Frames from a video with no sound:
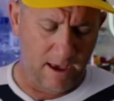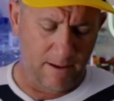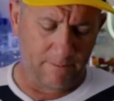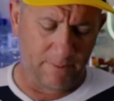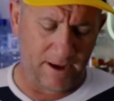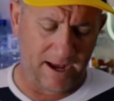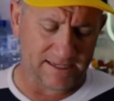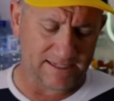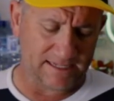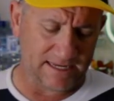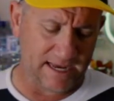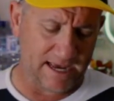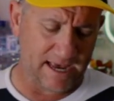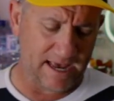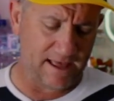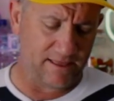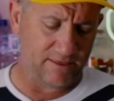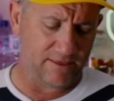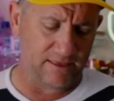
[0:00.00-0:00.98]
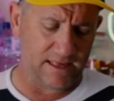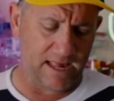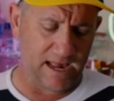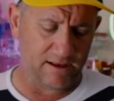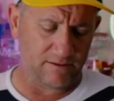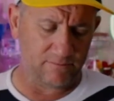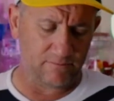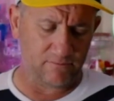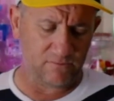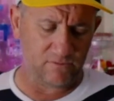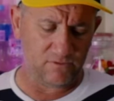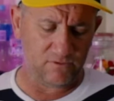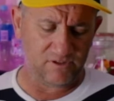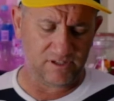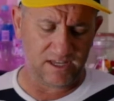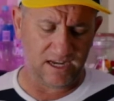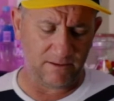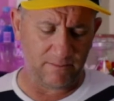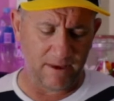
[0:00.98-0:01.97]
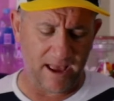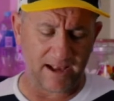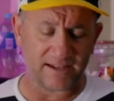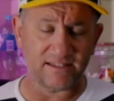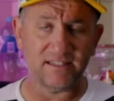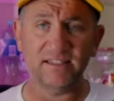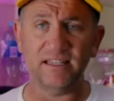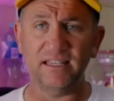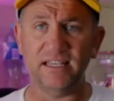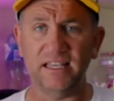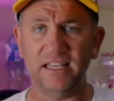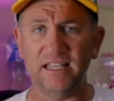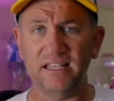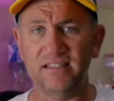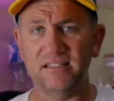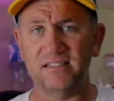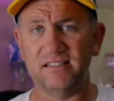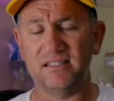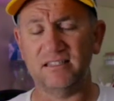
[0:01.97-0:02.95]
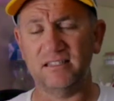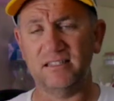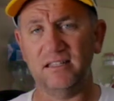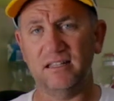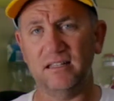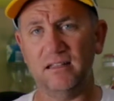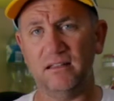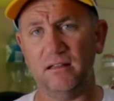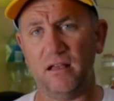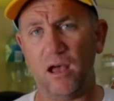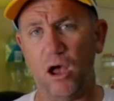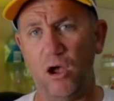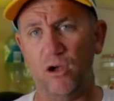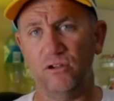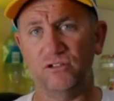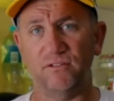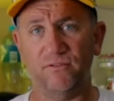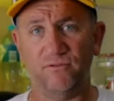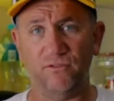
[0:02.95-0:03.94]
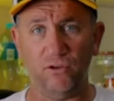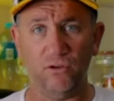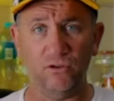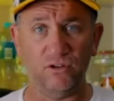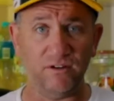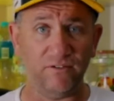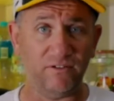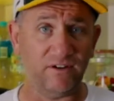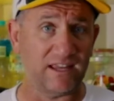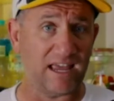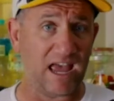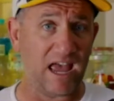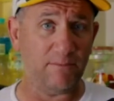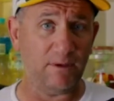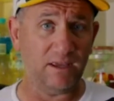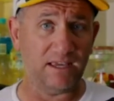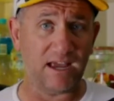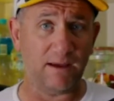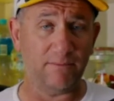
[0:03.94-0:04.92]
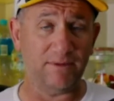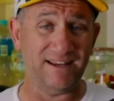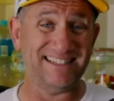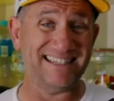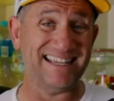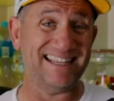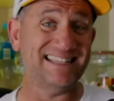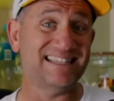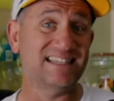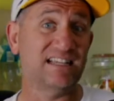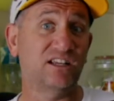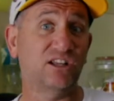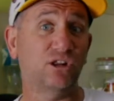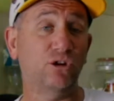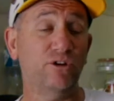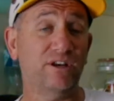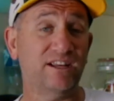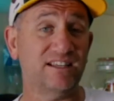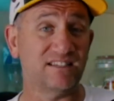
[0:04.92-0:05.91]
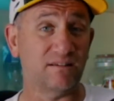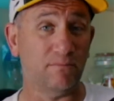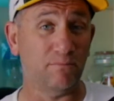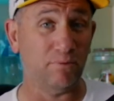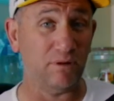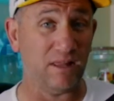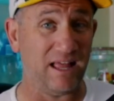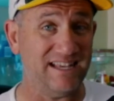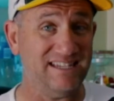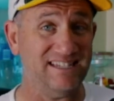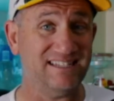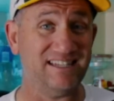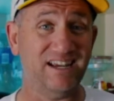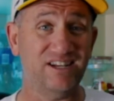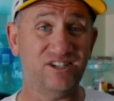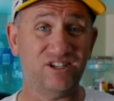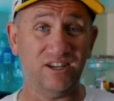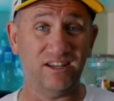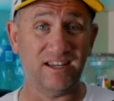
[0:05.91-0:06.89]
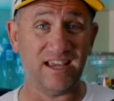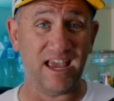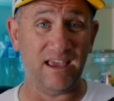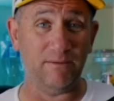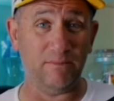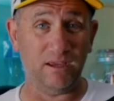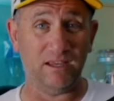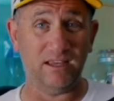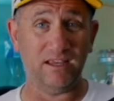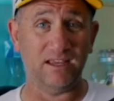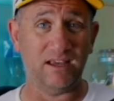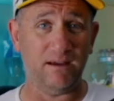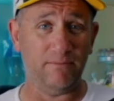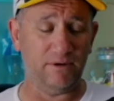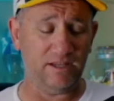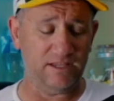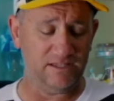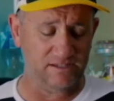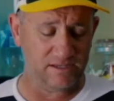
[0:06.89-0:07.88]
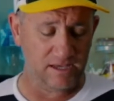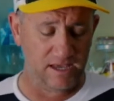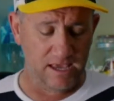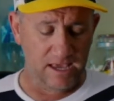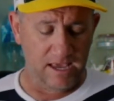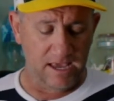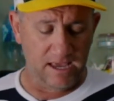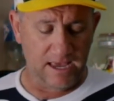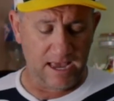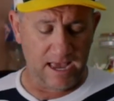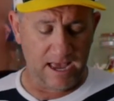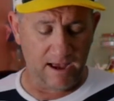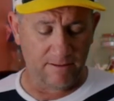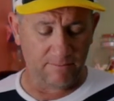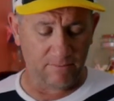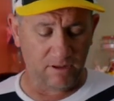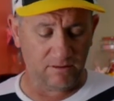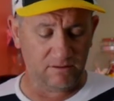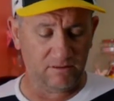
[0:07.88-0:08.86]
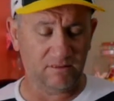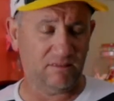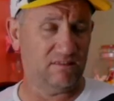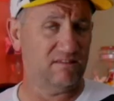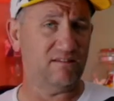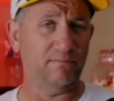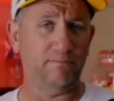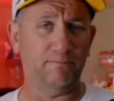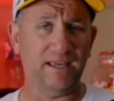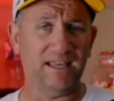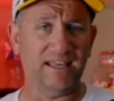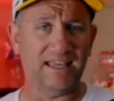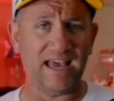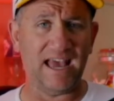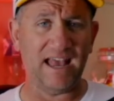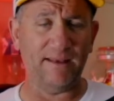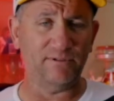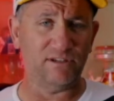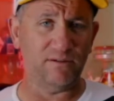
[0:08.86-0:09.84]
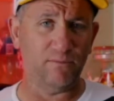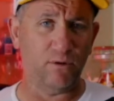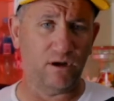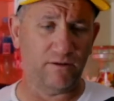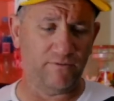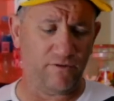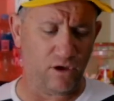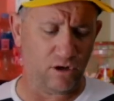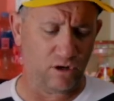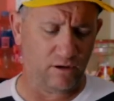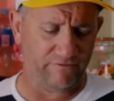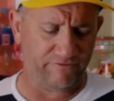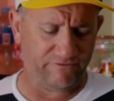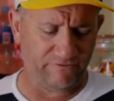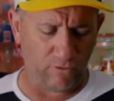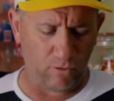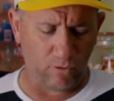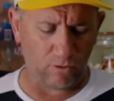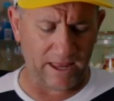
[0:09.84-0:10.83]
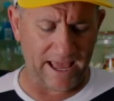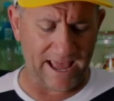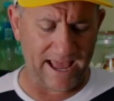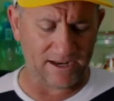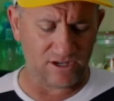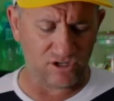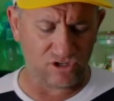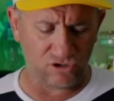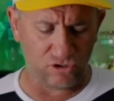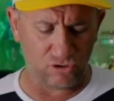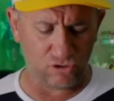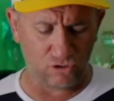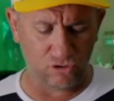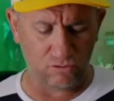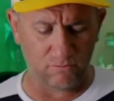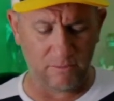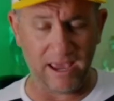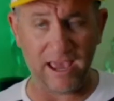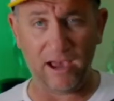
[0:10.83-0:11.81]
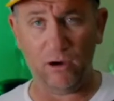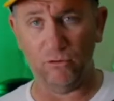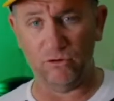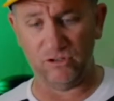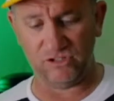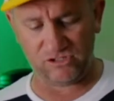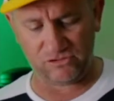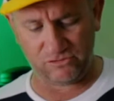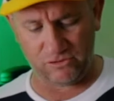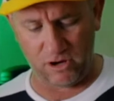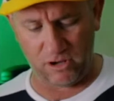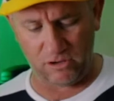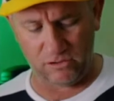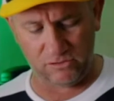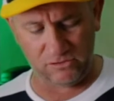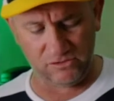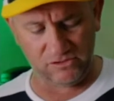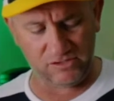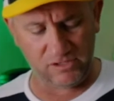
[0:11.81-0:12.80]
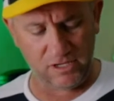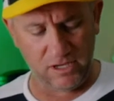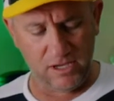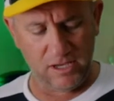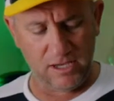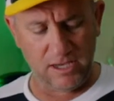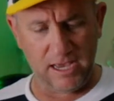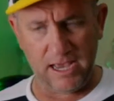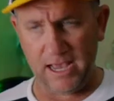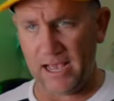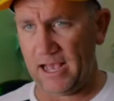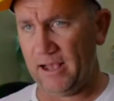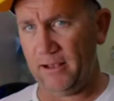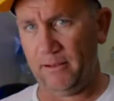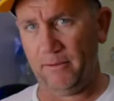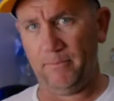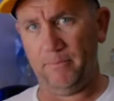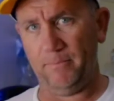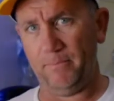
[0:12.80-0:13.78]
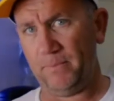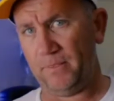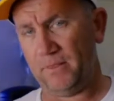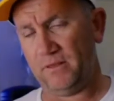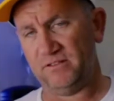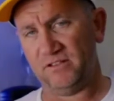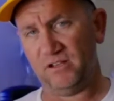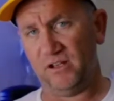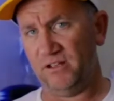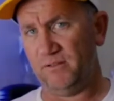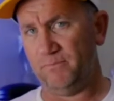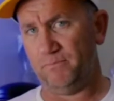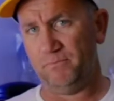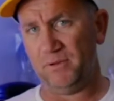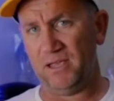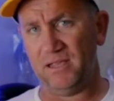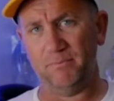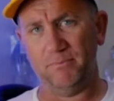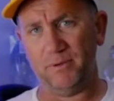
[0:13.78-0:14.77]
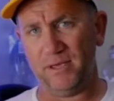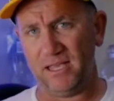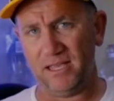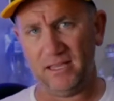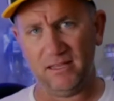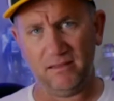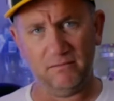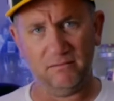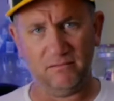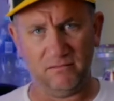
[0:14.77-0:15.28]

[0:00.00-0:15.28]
But now ZeniMax owns a few different gaming companies, including some PlayStation gaming companies. Some big games you might have heard of: Fallout, Doom, Elder Scrolls. So big